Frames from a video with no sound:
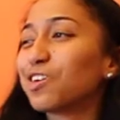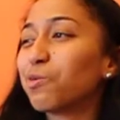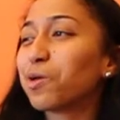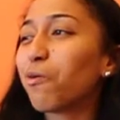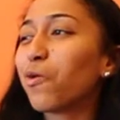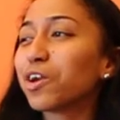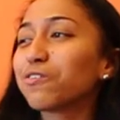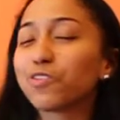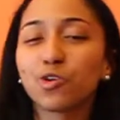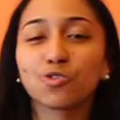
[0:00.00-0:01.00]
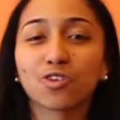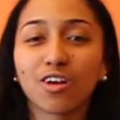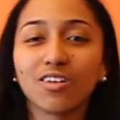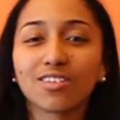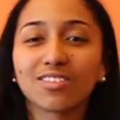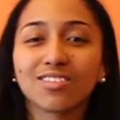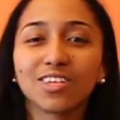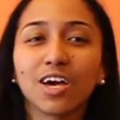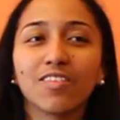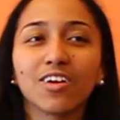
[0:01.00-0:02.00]
don't be one of those girls.
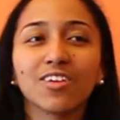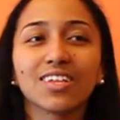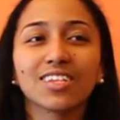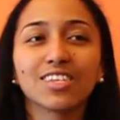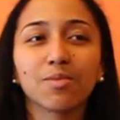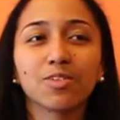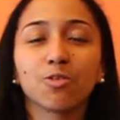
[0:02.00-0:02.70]
You ever heard that statement?